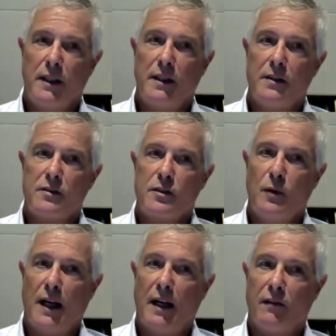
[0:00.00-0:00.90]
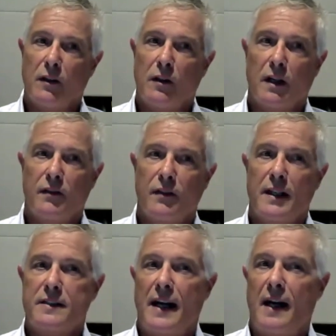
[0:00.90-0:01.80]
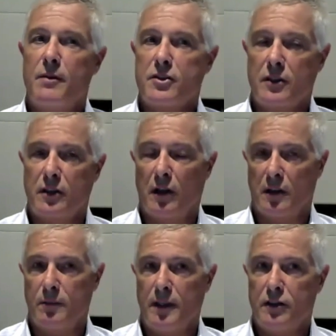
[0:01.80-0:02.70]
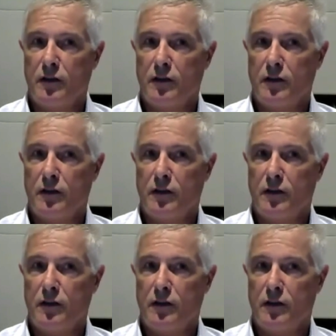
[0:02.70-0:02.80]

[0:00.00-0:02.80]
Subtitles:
is you have a lot of established economies.